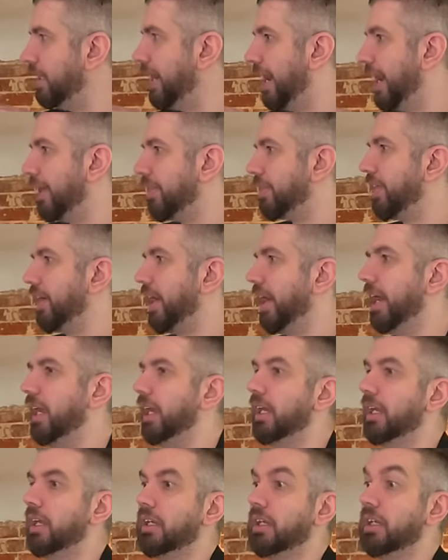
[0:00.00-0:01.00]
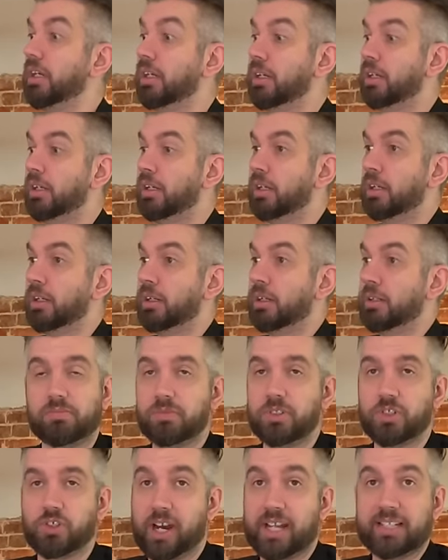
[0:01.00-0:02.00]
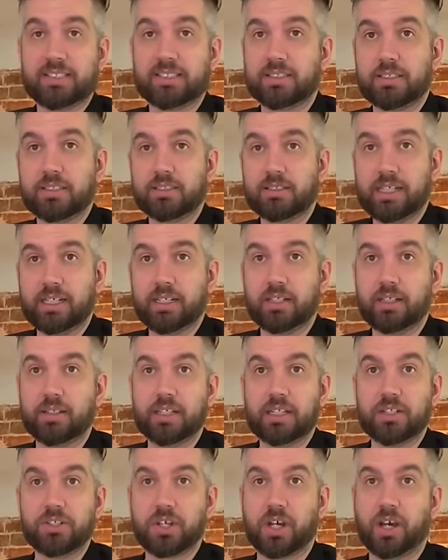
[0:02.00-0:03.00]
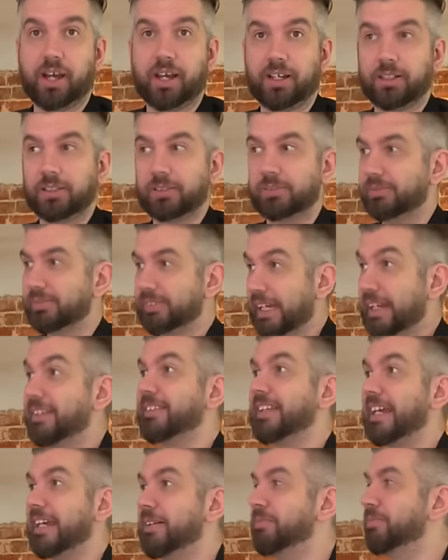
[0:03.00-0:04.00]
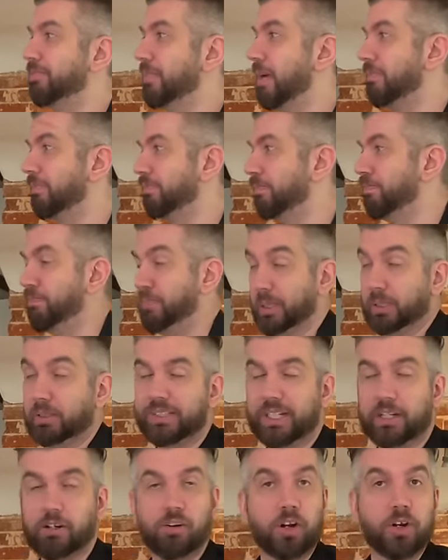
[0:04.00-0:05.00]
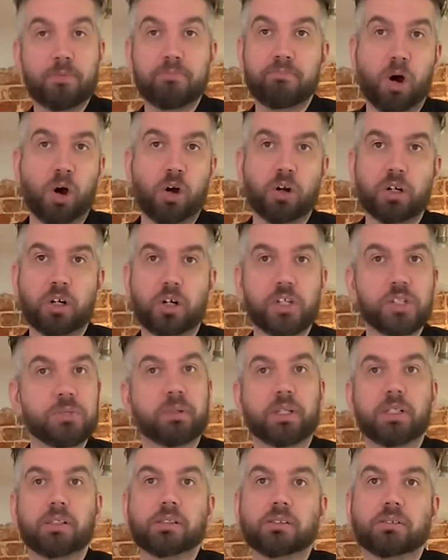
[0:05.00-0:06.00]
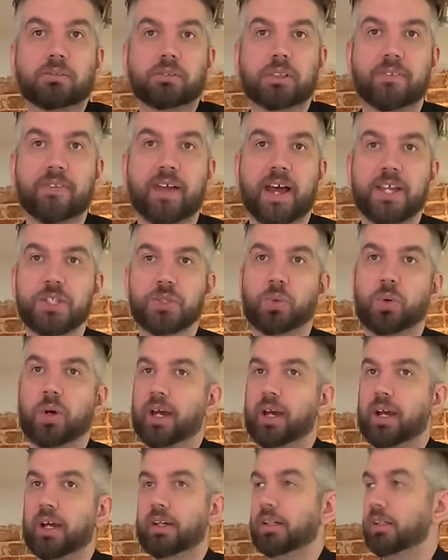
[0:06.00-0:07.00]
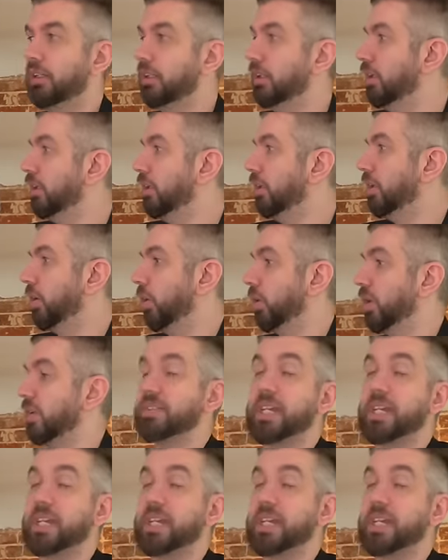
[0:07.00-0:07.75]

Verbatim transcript: And they dressed the, the entire, they, they built their own mock hospital. And that's where all of